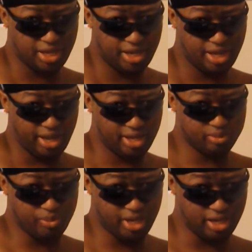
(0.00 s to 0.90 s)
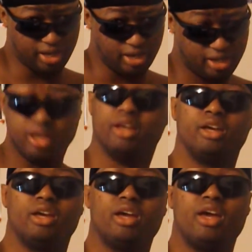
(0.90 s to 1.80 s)
has been?
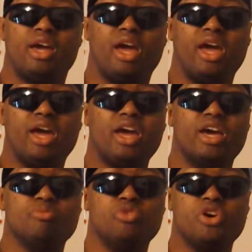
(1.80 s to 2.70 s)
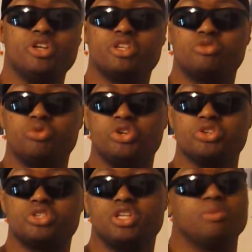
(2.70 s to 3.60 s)
And boys, it's real
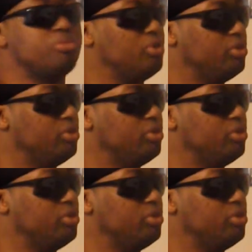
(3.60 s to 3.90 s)
simple.